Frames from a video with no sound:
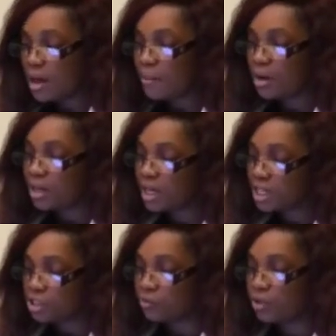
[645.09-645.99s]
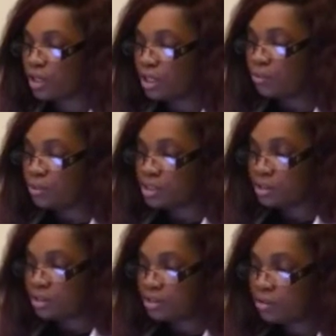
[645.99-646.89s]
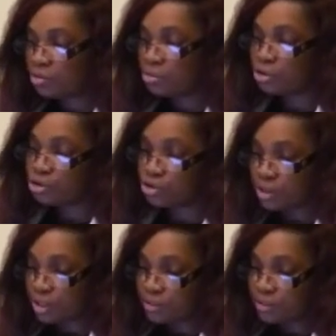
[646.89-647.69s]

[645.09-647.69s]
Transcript: medication for any reason prematurely.